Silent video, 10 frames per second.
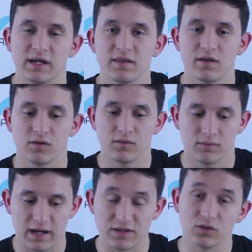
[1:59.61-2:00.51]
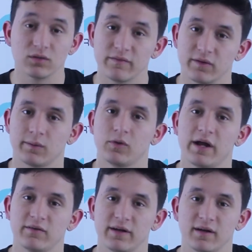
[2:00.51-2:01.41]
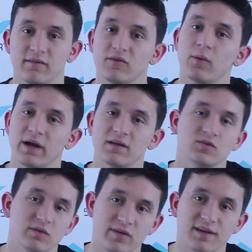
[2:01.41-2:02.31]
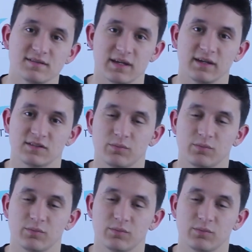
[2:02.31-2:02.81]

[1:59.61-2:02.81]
And though I do love the camaraderie of going out to events and